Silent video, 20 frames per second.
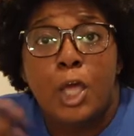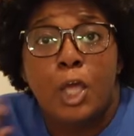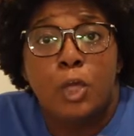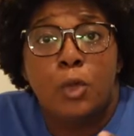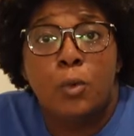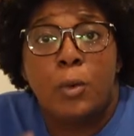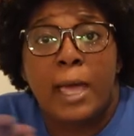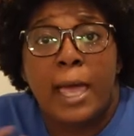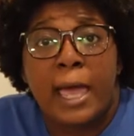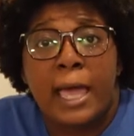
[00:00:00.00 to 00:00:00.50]

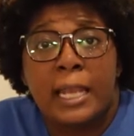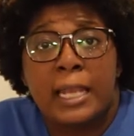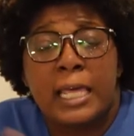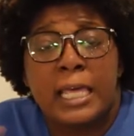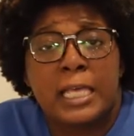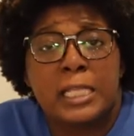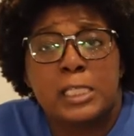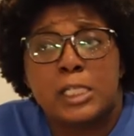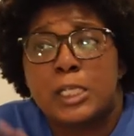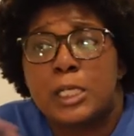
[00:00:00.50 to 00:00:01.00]
you got
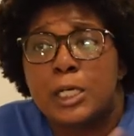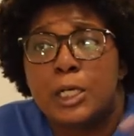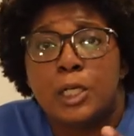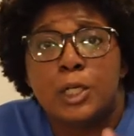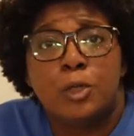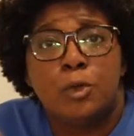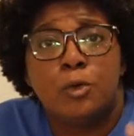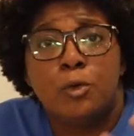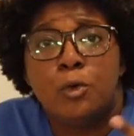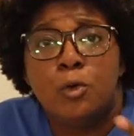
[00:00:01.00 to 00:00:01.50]
into
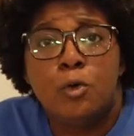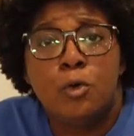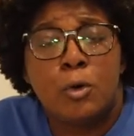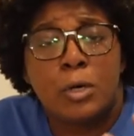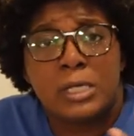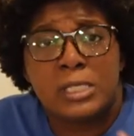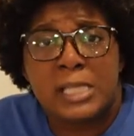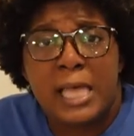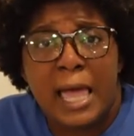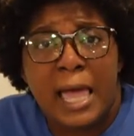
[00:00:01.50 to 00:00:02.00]
New
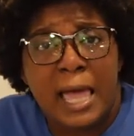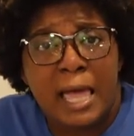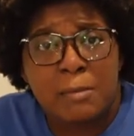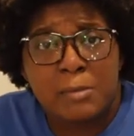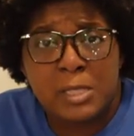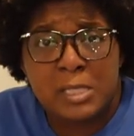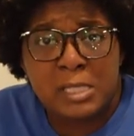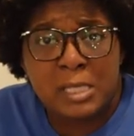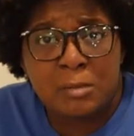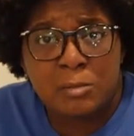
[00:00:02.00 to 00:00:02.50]
York Times
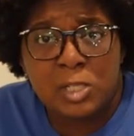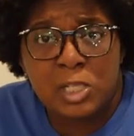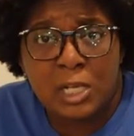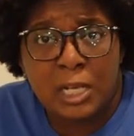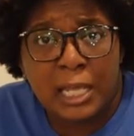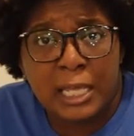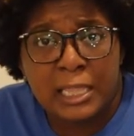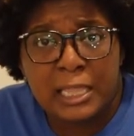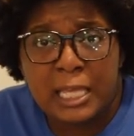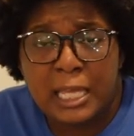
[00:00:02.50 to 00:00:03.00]
or some shit
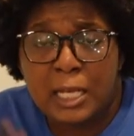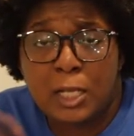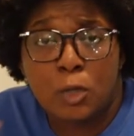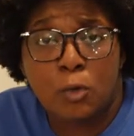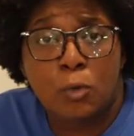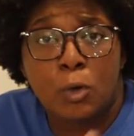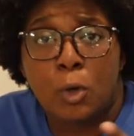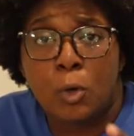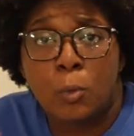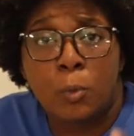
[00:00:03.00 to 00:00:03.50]
like that and you
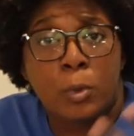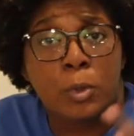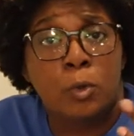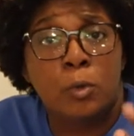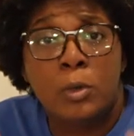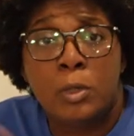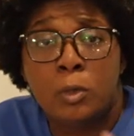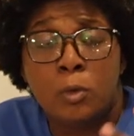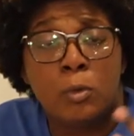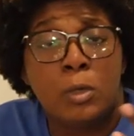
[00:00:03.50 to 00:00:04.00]
know
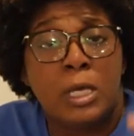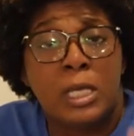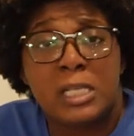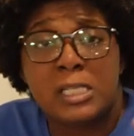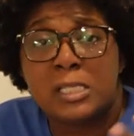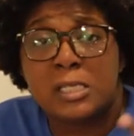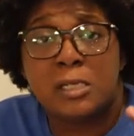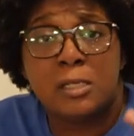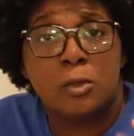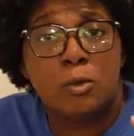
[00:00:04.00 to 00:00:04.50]
you you could get
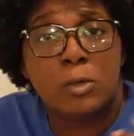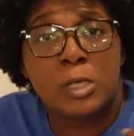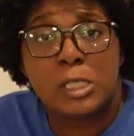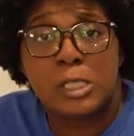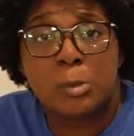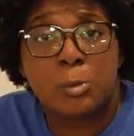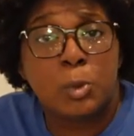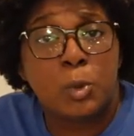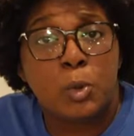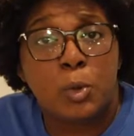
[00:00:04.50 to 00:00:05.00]
to you get
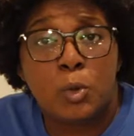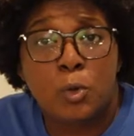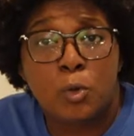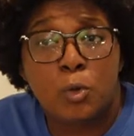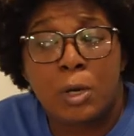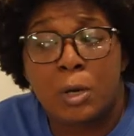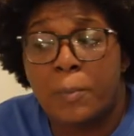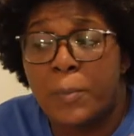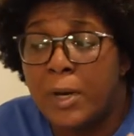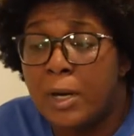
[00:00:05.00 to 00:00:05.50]
to move to New
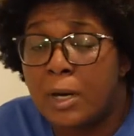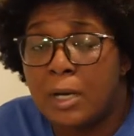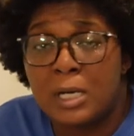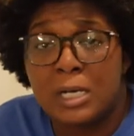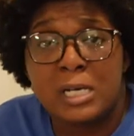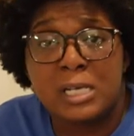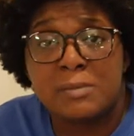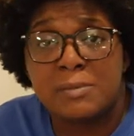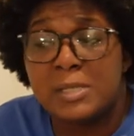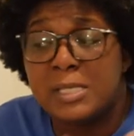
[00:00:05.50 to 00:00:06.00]
York but her
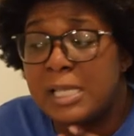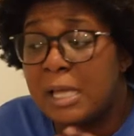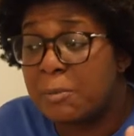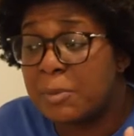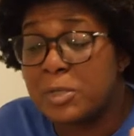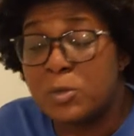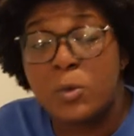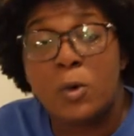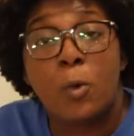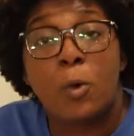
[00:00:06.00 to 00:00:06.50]
husband's like
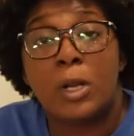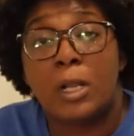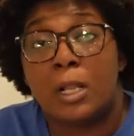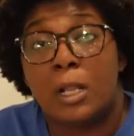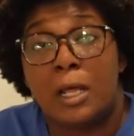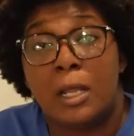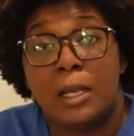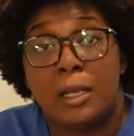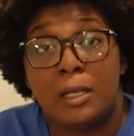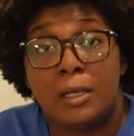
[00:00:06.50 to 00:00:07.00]
bitch we going to
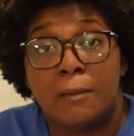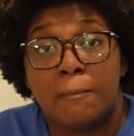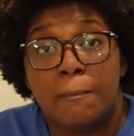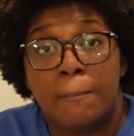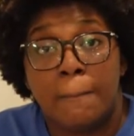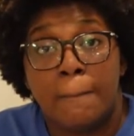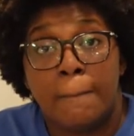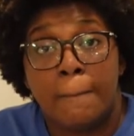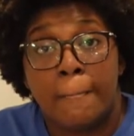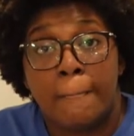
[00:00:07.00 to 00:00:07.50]
London
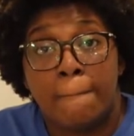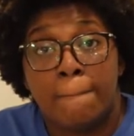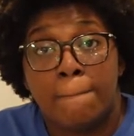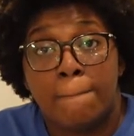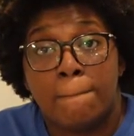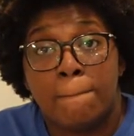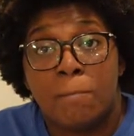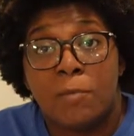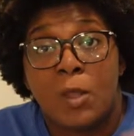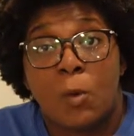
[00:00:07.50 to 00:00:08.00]

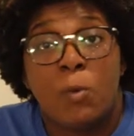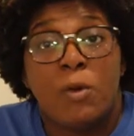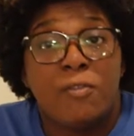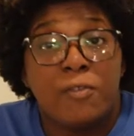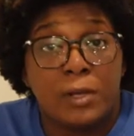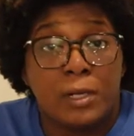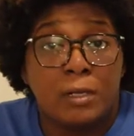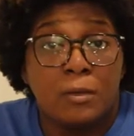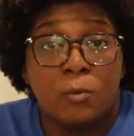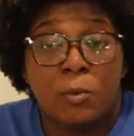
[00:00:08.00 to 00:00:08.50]
we
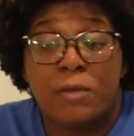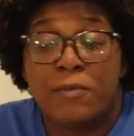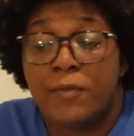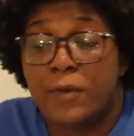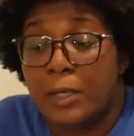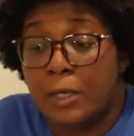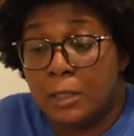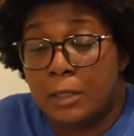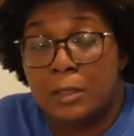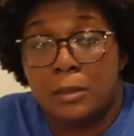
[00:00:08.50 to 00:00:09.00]
finna we
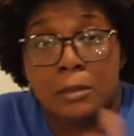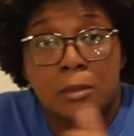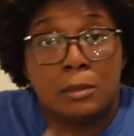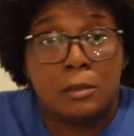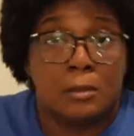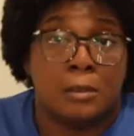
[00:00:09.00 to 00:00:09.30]
finna